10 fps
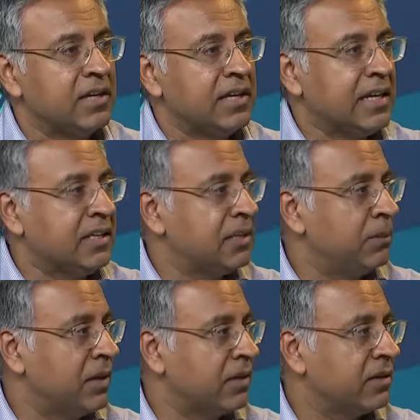in the
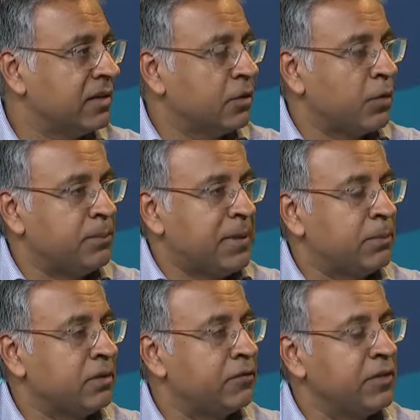blood when
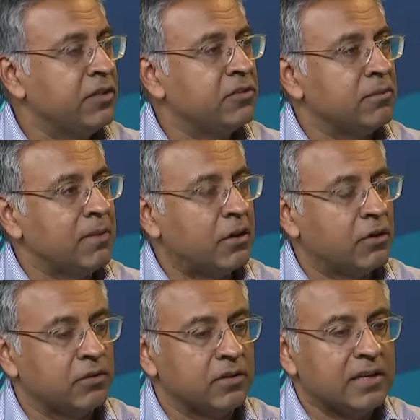people have finished a
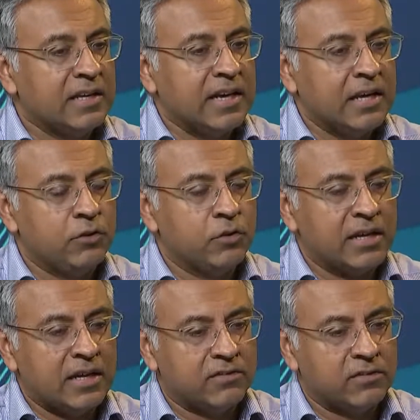marathon, and you
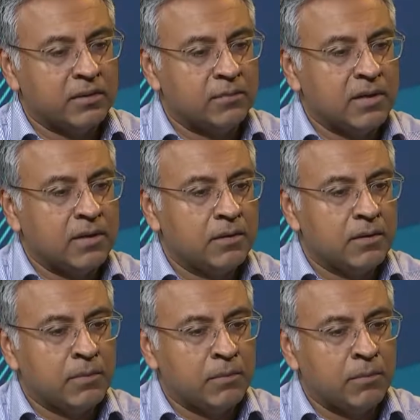get
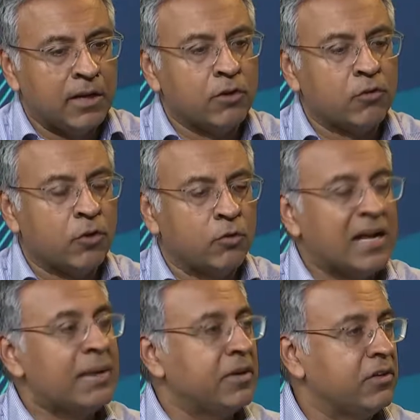micro
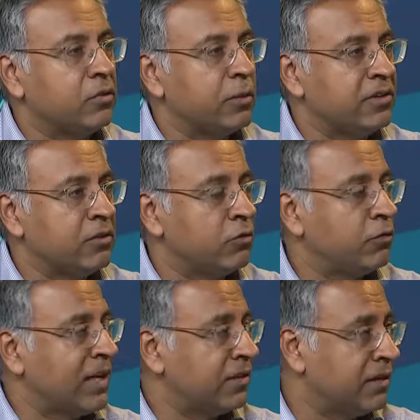damage, which is
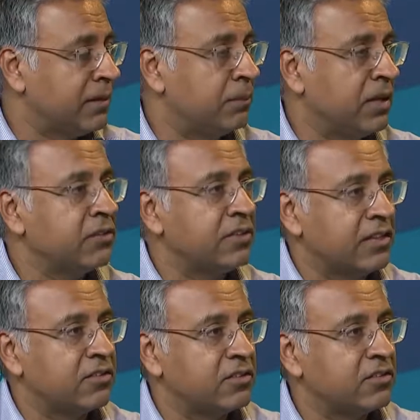reflected in blood
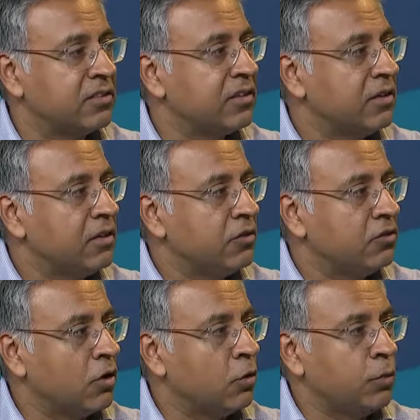tests.
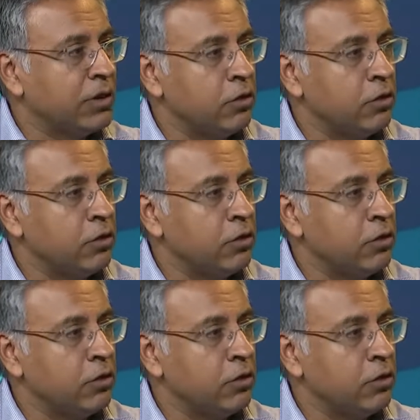So we do